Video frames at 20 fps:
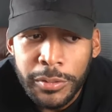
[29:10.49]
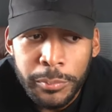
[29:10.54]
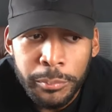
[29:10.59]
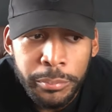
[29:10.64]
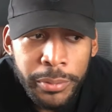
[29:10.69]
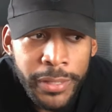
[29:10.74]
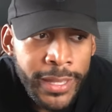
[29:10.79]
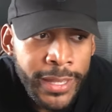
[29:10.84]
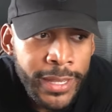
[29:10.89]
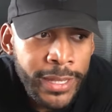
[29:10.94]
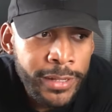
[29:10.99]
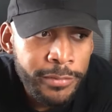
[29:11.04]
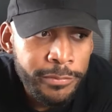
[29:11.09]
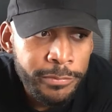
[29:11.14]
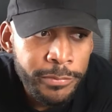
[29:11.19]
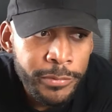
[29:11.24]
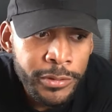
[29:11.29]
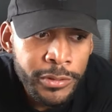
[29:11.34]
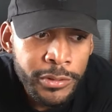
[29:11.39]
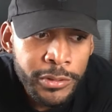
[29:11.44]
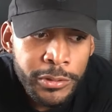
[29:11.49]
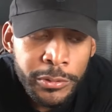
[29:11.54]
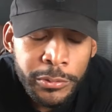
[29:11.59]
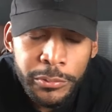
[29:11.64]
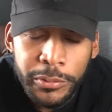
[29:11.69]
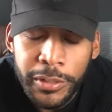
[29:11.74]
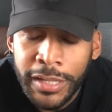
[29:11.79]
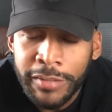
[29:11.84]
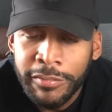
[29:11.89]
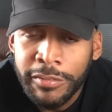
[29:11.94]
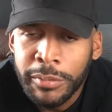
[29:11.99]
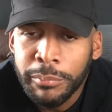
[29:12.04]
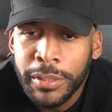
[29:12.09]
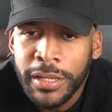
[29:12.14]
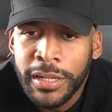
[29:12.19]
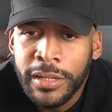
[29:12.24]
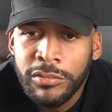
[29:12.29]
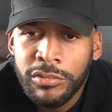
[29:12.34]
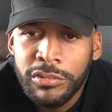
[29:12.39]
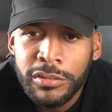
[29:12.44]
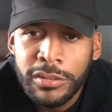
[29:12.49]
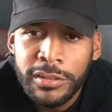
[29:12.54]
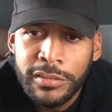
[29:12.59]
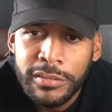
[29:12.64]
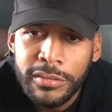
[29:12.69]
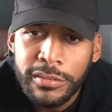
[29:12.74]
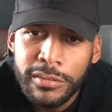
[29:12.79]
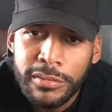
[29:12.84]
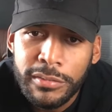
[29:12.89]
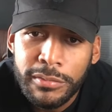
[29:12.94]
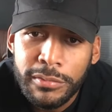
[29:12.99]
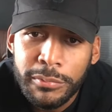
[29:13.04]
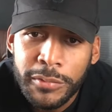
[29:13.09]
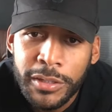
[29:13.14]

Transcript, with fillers: bad for you having boundaries.